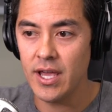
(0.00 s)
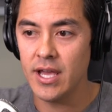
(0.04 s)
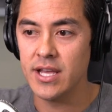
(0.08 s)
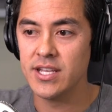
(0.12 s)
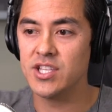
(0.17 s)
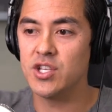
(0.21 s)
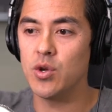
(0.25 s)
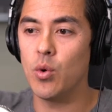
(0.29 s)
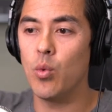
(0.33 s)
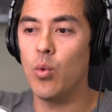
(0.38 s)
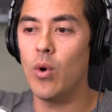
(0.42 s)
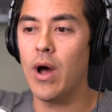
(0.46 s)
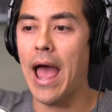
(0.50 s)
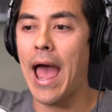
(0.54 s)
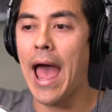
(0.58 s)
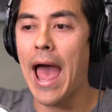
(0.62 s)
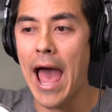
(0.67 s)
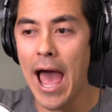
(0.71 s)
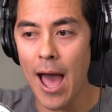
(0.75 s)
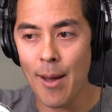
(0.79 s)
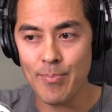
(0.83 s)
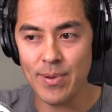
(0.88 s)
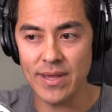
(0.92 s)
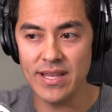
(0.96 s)
So, what
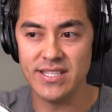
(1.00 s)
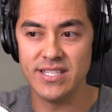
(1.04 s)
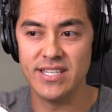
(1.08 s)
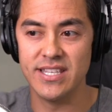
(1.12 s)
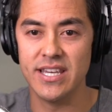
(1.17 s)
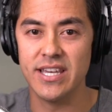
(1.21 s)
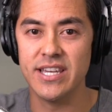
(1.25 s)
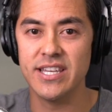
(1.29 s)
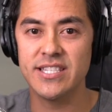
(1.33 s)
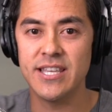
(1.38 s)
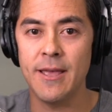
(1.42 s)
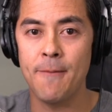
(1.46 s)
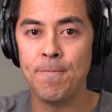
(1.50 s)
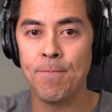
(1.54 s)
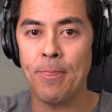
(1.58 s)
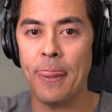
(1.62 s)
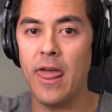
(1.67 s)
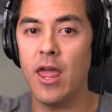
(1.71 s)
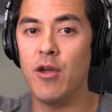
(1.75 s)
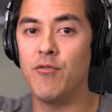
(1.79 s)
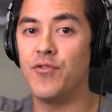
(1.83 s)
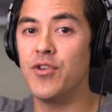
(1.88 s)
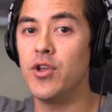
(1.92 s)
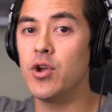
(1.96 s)
happens is
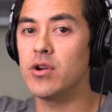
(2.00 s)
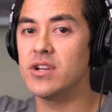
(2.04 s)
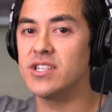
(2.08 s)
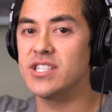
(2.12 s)
if you're